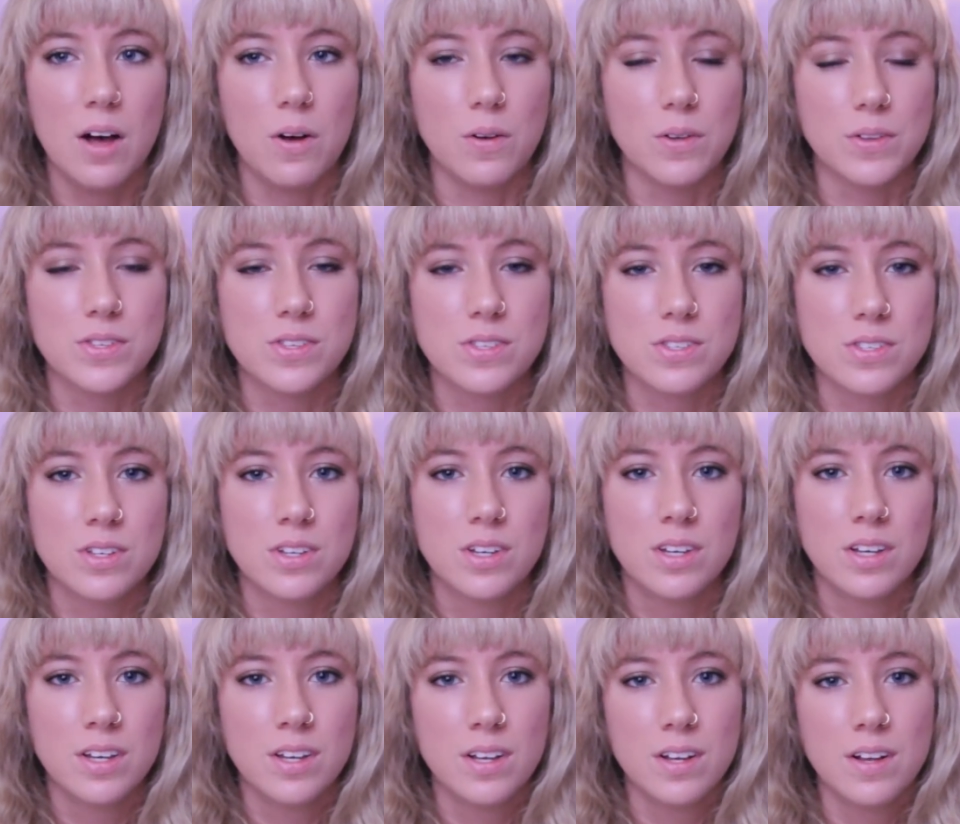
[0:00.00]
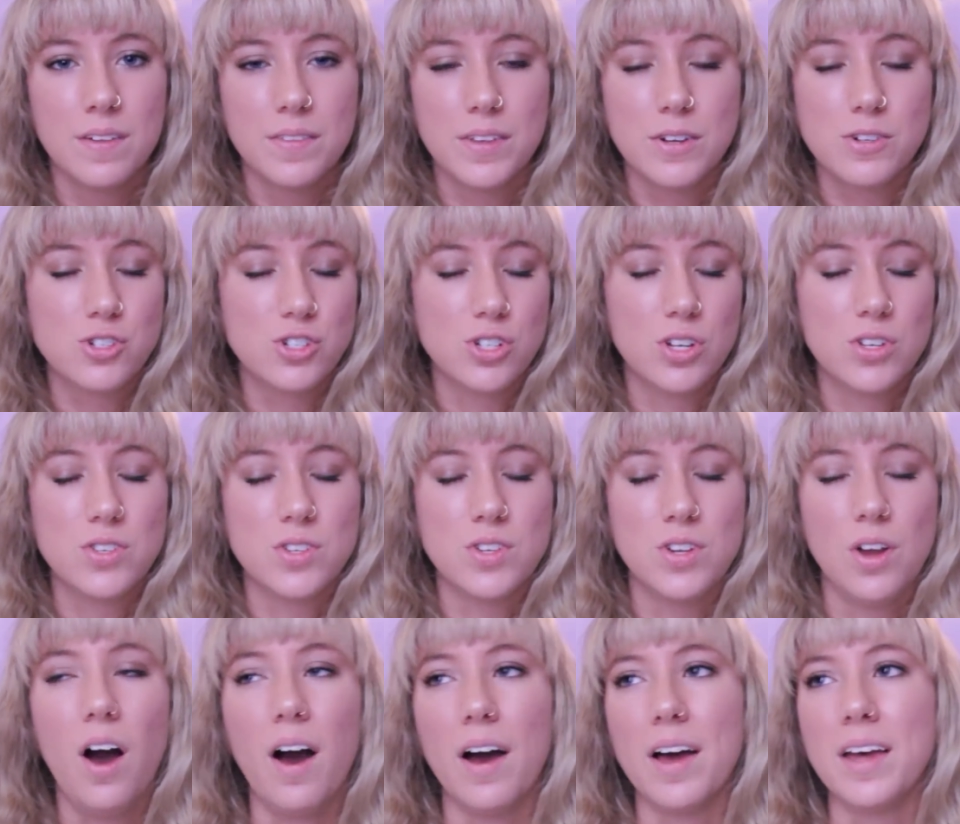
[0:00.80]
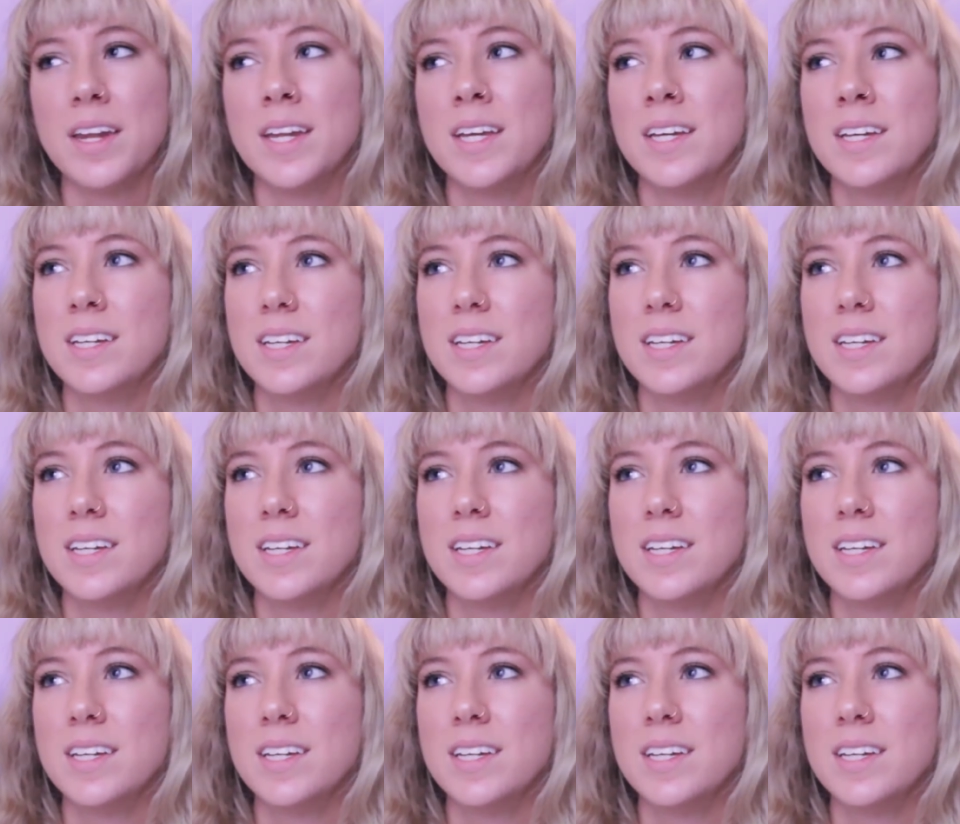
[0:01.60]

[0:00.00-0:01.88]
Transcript: else. There's just not.